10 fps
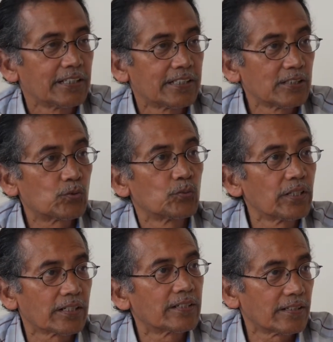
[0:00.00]
Since we
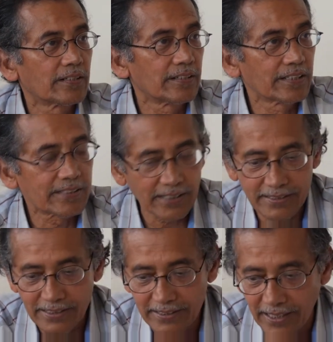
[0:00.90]
are
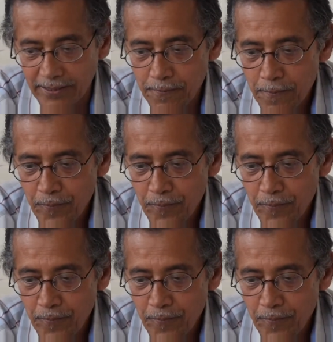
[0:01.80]
discussing that,